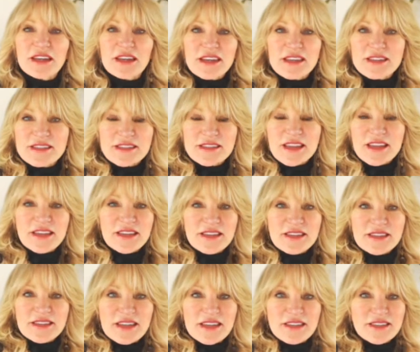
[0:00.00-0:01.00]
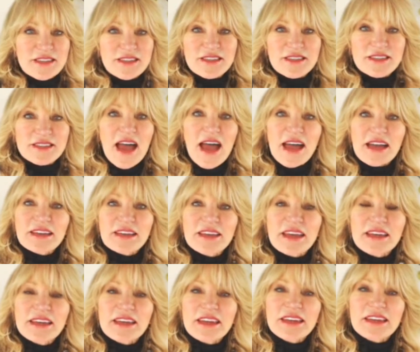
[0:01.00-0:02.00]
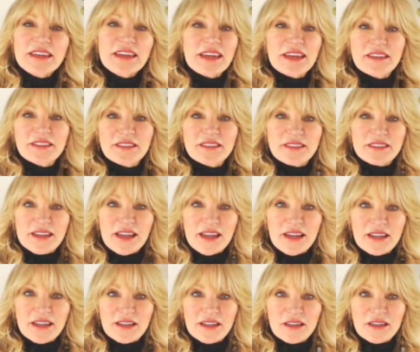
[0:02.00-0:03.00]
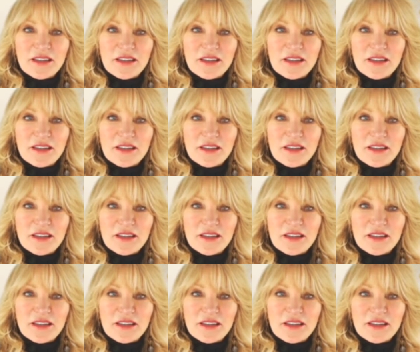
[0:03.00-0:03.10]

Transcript: he says, is stagnating, it's dead.